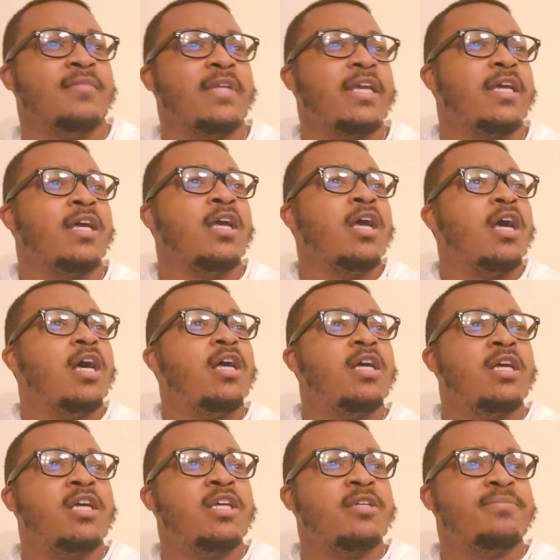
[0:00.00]
yeah.
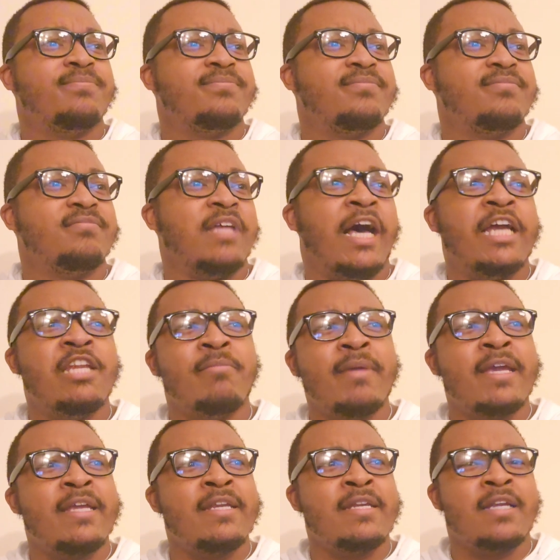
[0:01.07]
Uh, Omni
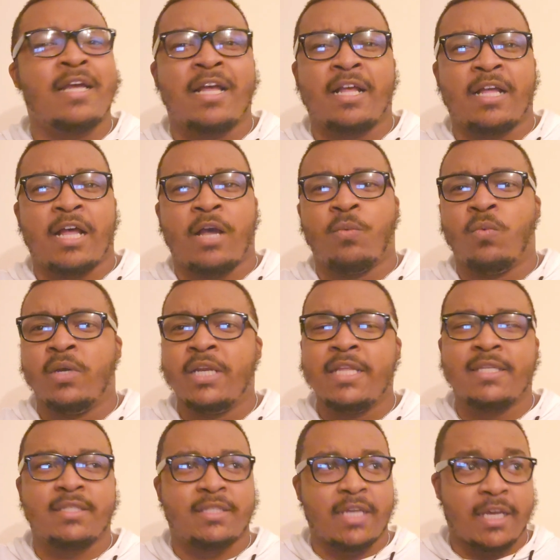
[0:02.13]
Man, I
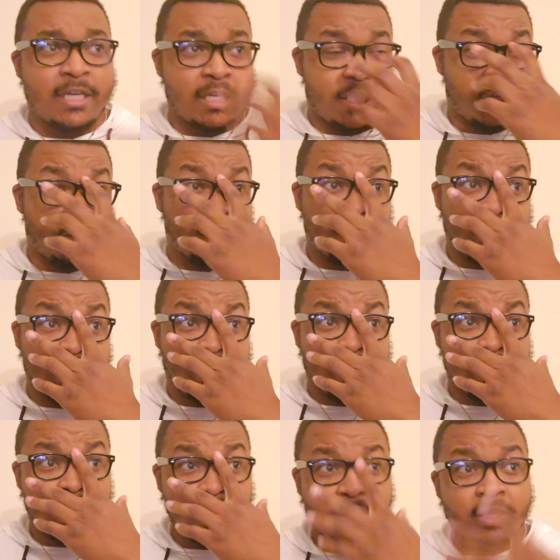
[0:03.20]
wouldn't say he'll be
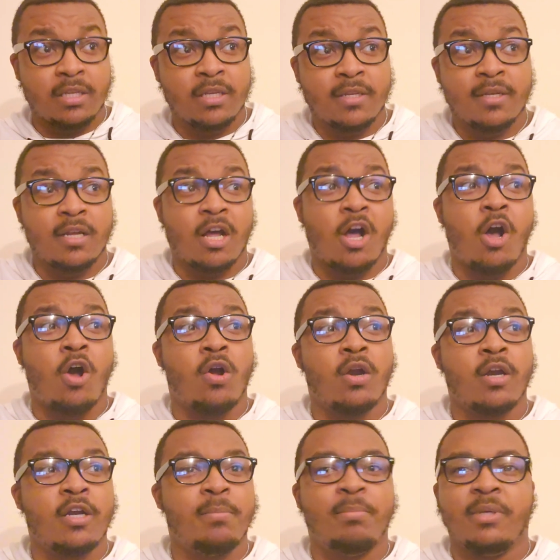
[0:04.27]

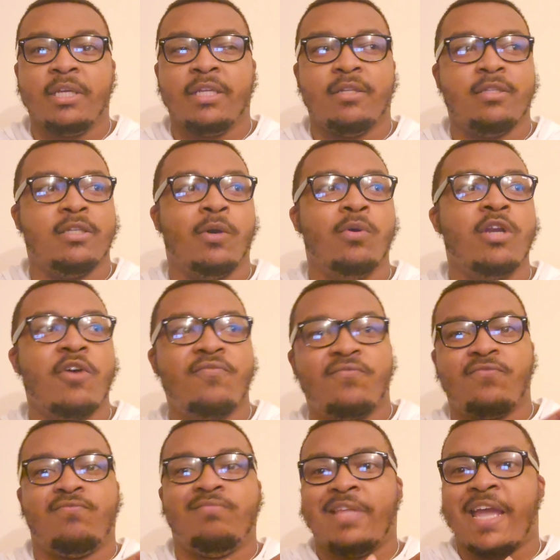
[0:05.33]
hard, but going
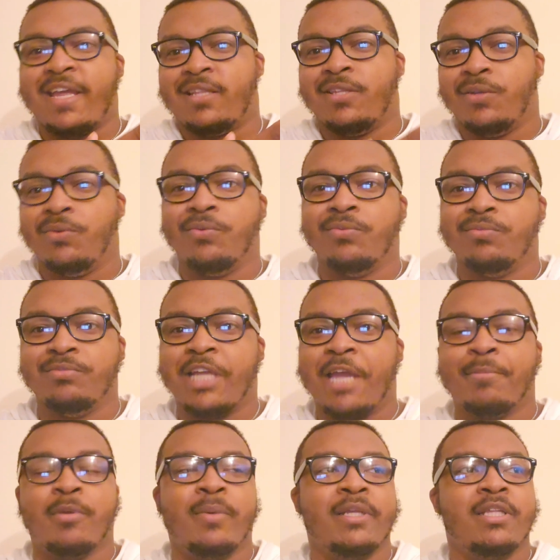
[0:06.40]
off that little
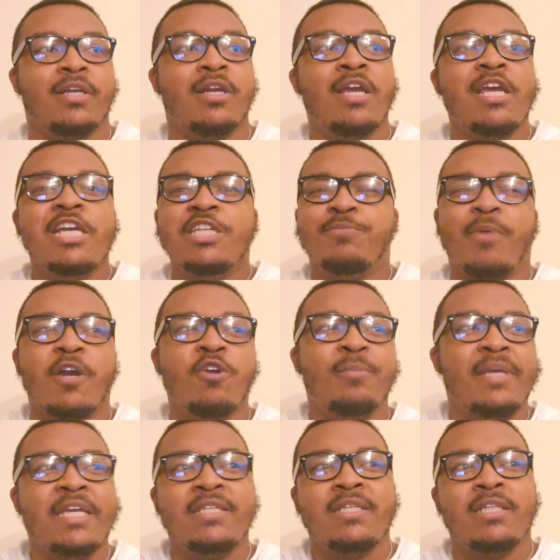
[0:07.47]
gameplay right there, he's
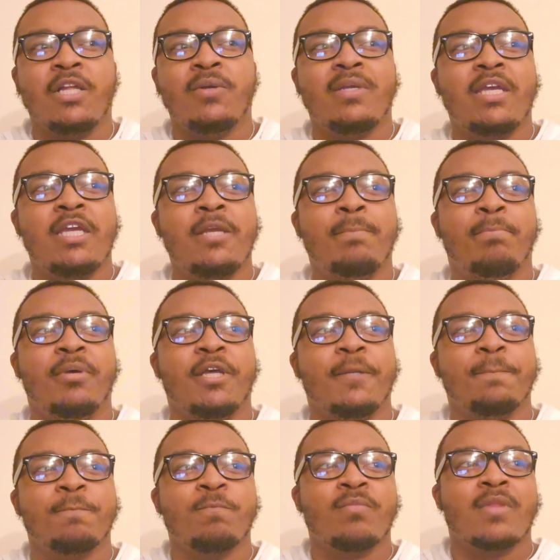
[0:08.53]
probably gonna be easy low key,
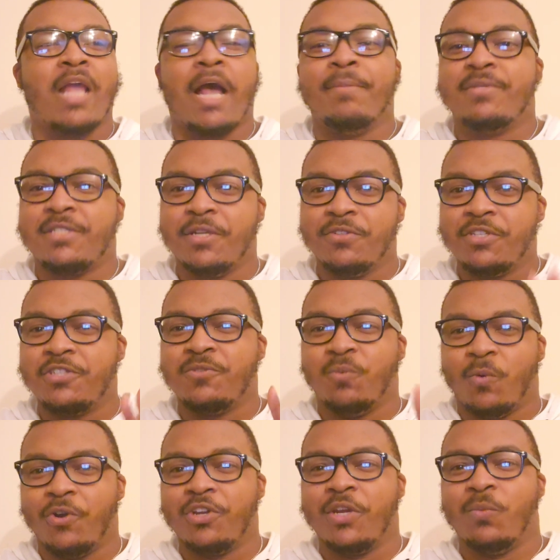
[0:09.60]
but I'm still just
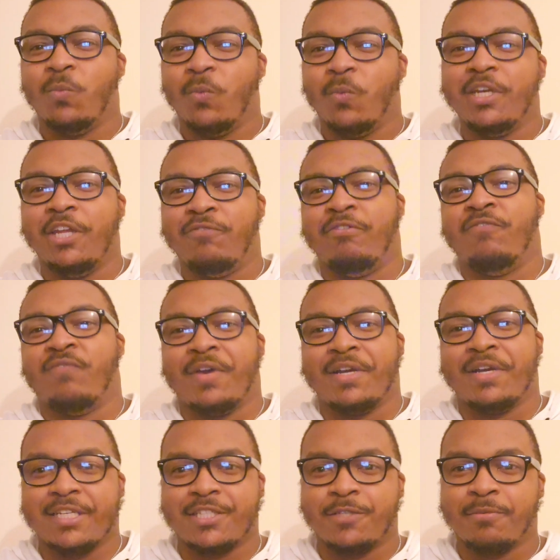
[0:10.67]
wondering what if he
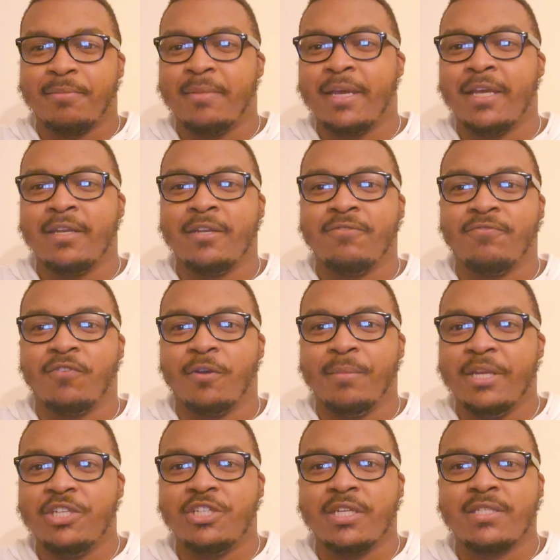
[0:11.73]
fights like Superman
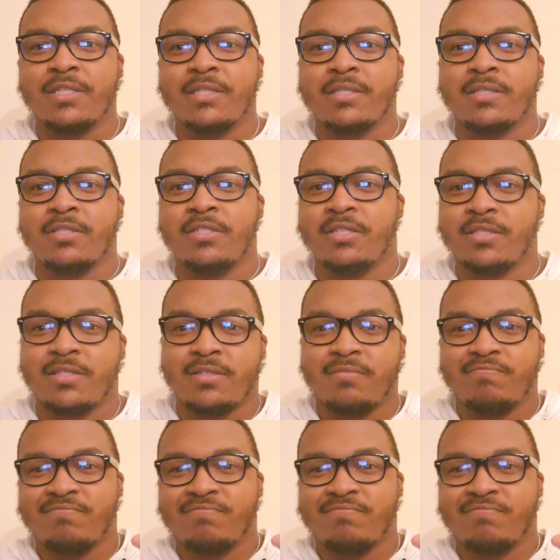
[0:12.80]
from Injustice just